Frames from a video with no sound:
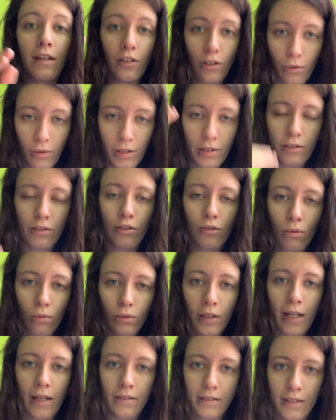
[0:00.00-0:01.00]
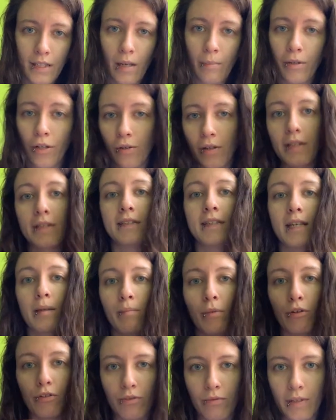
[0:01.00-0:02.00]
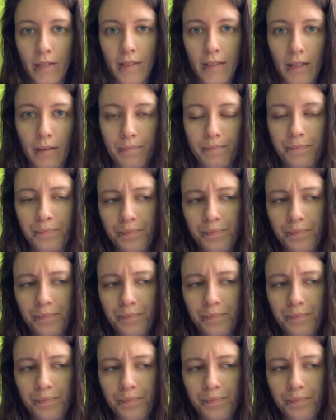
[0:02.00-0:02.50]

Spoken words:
you can scroll down some and you can see most recent.